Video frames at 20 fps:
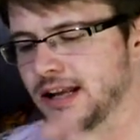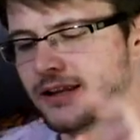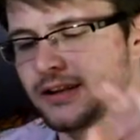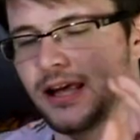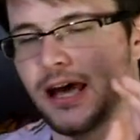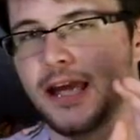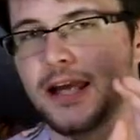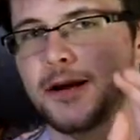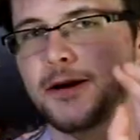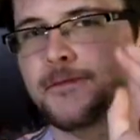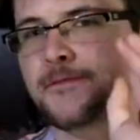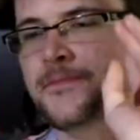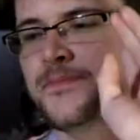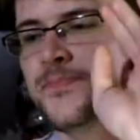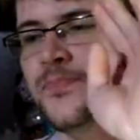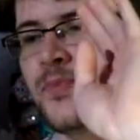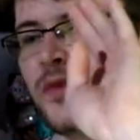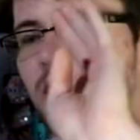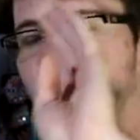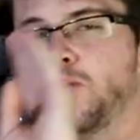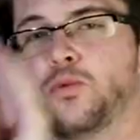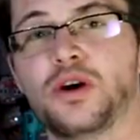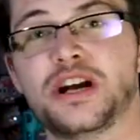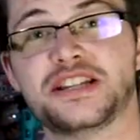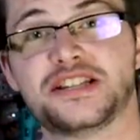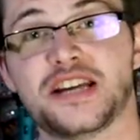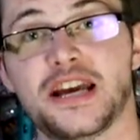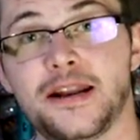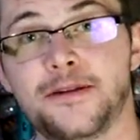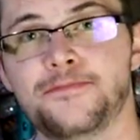like
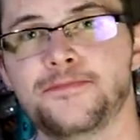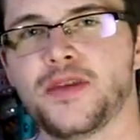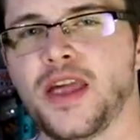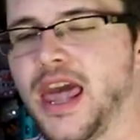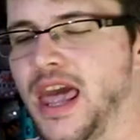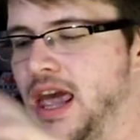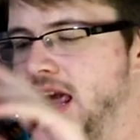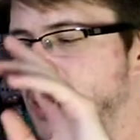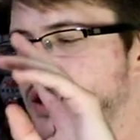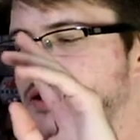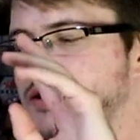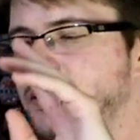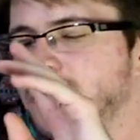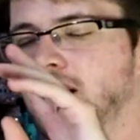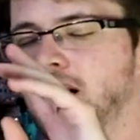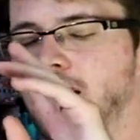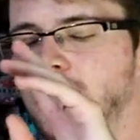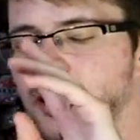Winton and